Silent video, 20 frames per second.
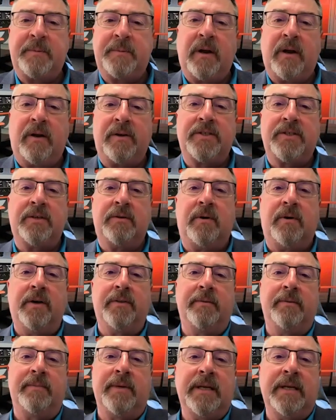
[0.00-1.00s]
but also on
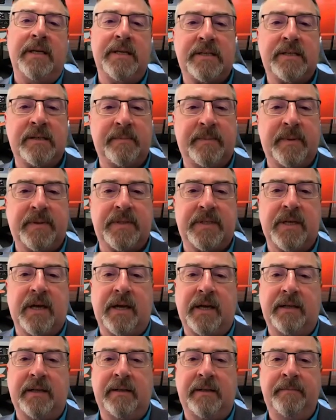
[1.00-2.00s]
the municipal
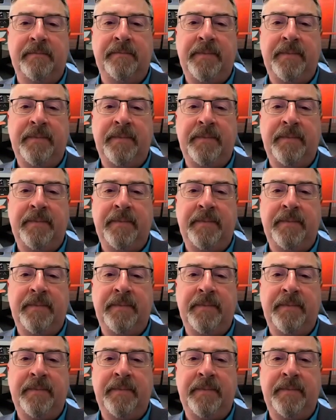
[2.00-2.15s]
side,